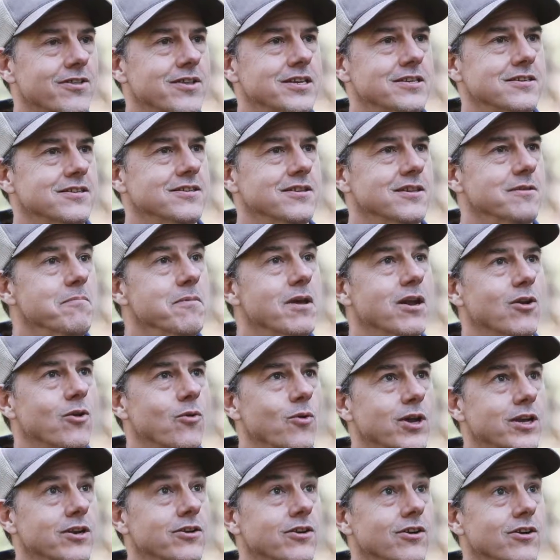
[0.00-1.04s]
this is in the middle of
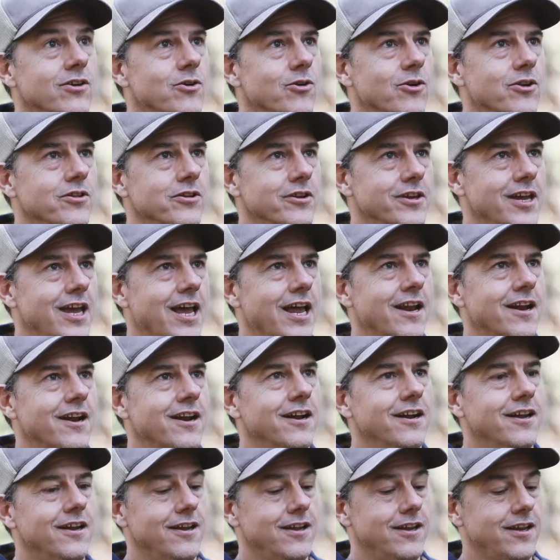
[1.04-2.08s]
winter in northern
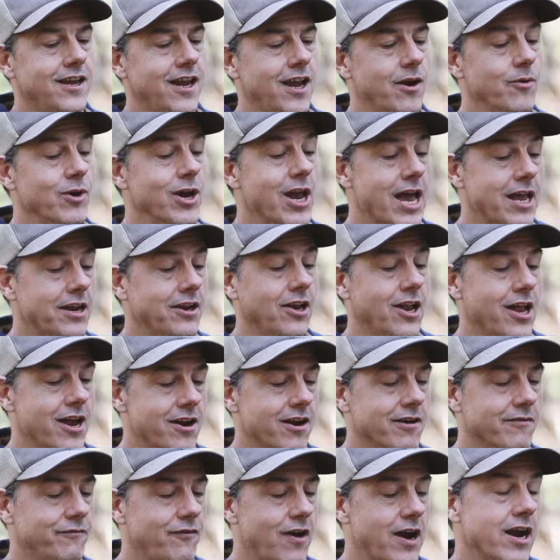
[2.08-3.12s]
Canada, and we had to light
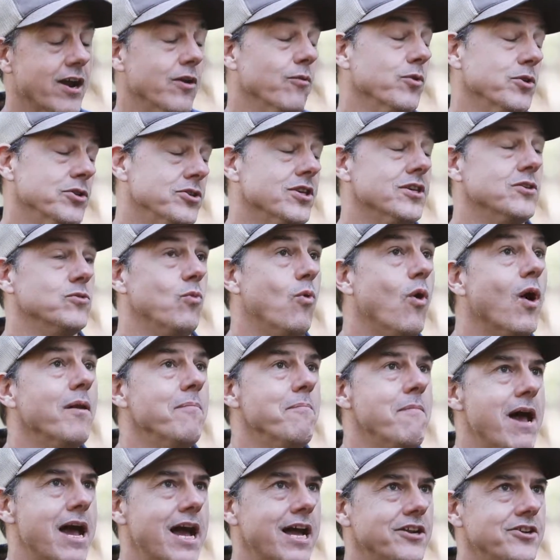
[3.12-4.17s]
our fire with just one
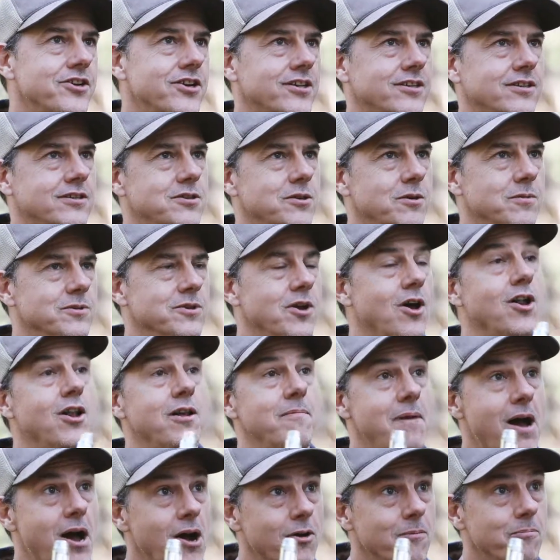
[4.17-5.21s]
match. So it was all
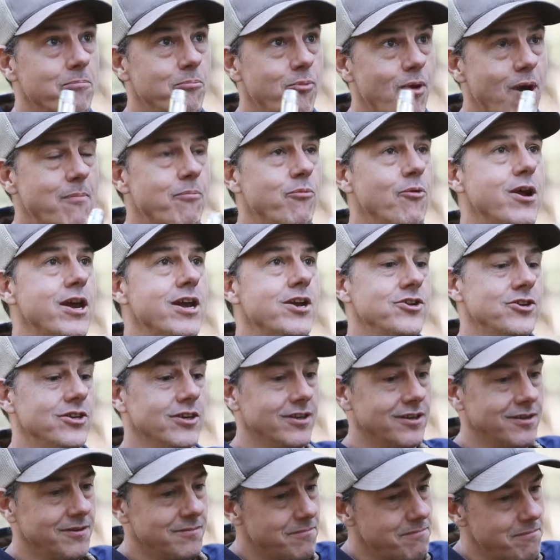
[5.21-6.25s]
about
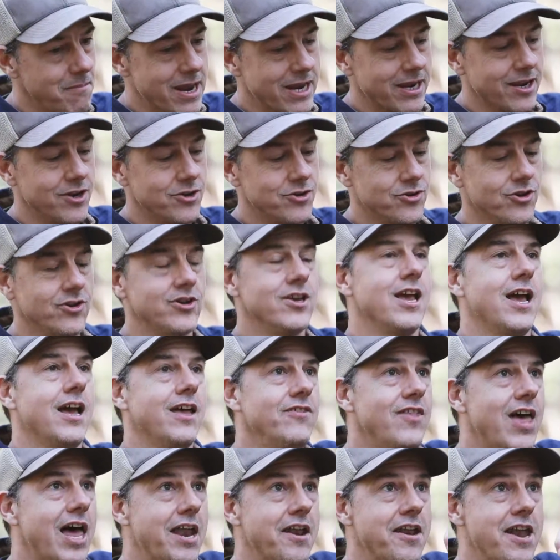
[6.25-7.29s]
preparation, making sure you
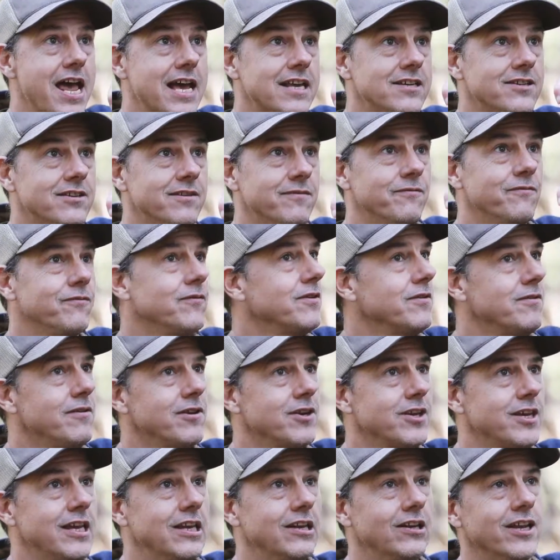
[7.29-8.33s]
had that nest of
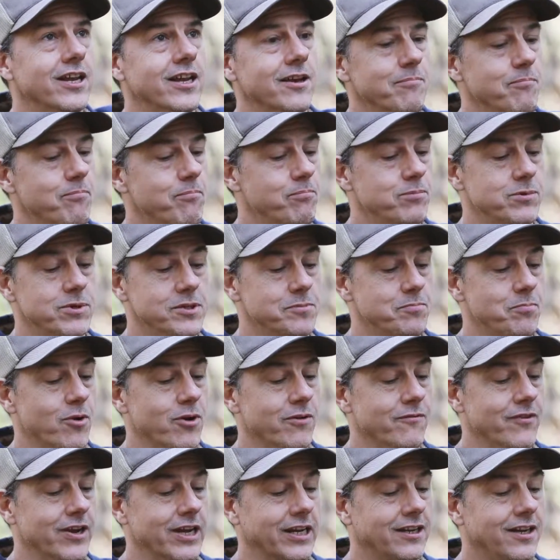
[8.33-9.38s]
kindling just
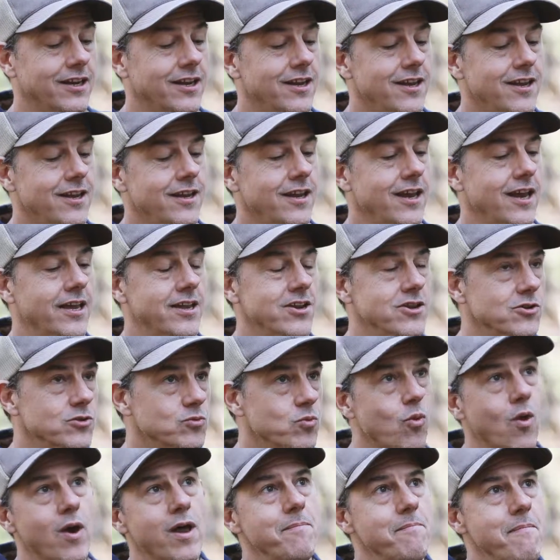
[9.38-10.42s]
perfect, and use
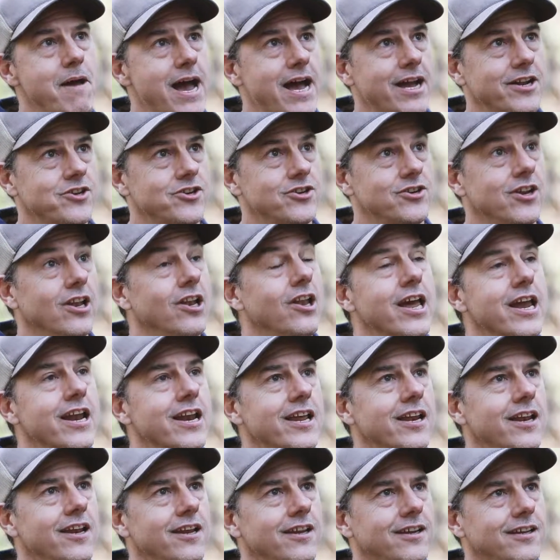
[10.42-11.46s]
one match to light it.